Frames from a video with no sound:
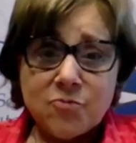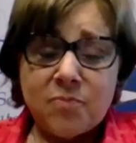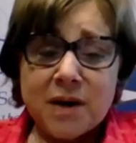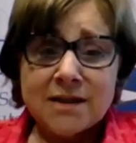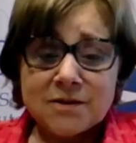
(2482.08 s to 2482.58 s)

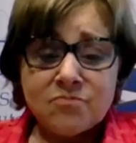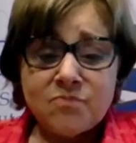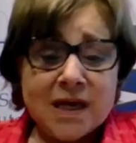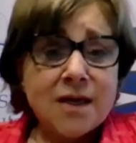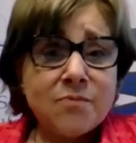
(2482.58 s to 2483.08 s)
but
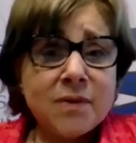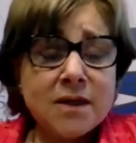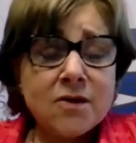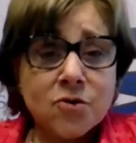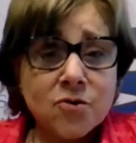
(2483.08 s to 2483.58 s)
maybe
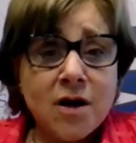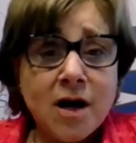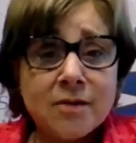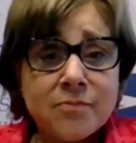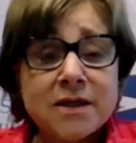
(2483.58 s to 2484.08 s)
your
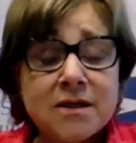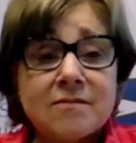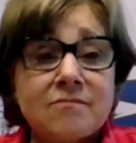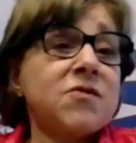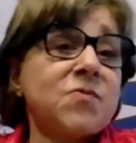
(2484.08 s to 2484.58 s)

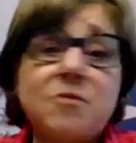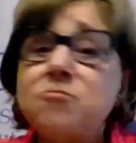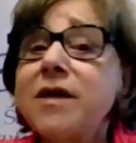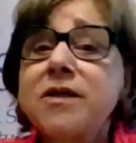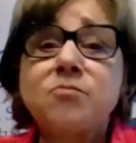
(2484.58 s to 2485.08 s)
hobby has been
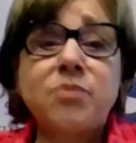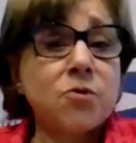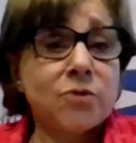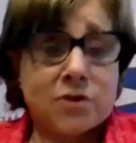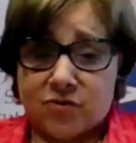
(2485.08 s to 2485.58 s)
writing
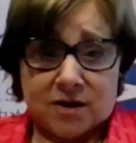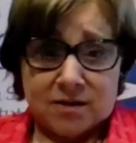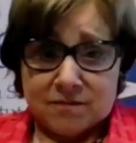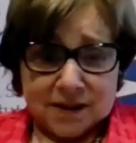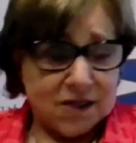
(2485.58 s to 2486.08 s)
poetry
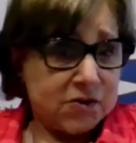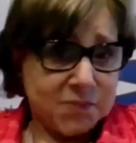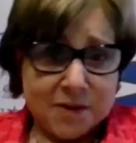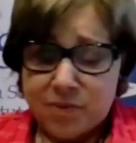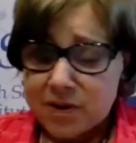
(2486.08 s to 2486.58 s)
and it's
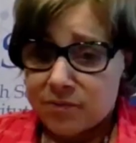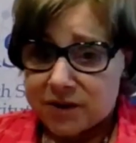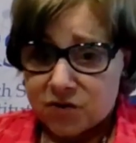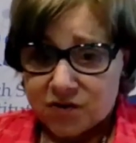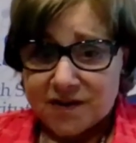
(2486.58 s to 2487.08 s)
been
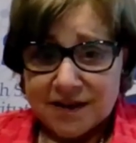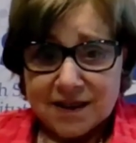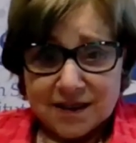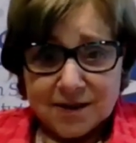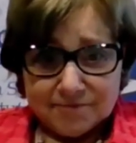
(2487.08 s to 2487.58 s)
published.
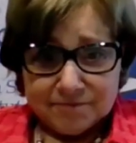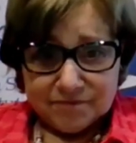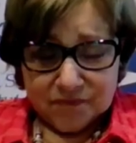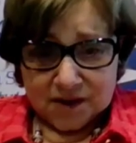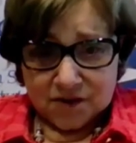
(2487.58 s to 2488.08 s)

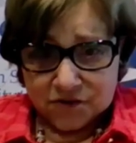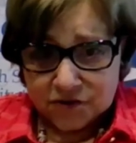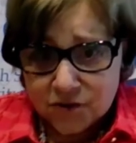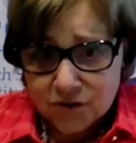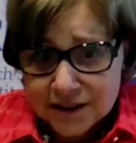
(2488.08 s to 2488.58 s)

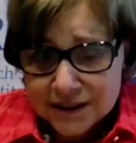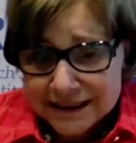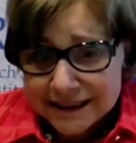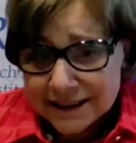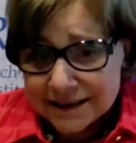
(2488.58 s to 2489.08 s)

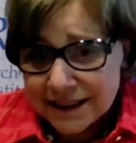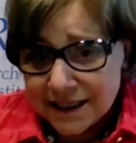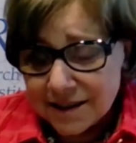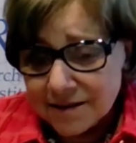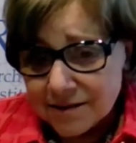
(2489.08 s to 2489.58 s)
Certainly,
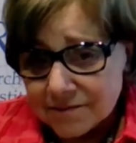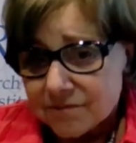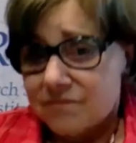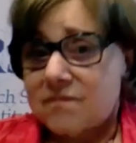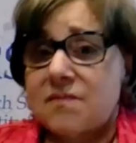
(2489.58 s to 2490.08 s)
then
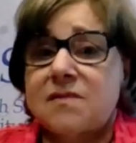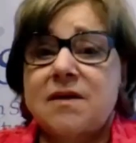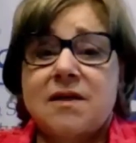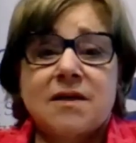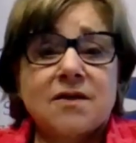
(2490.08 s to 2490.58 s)

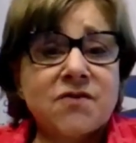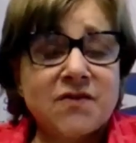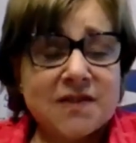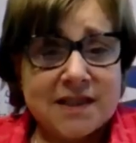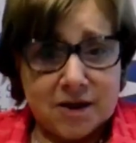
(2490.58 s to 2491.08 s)

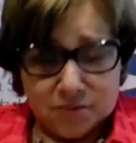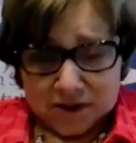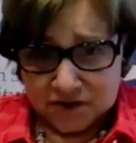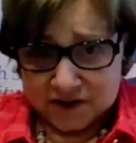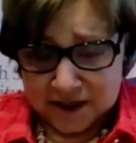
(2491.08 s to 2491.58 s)
STEM, a
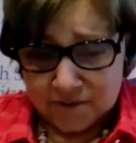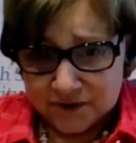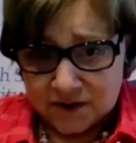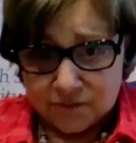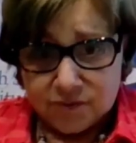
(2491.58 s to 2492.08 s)
STEM
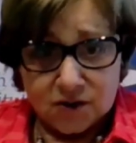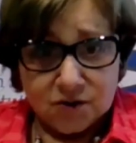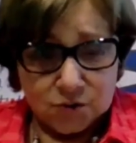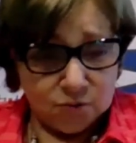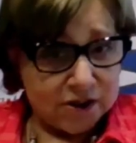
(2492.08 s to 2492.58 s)

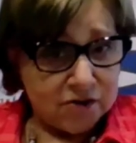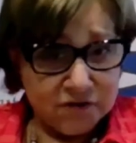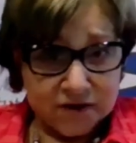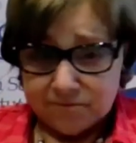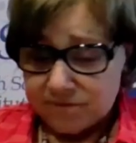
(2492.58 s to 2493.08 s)
subject with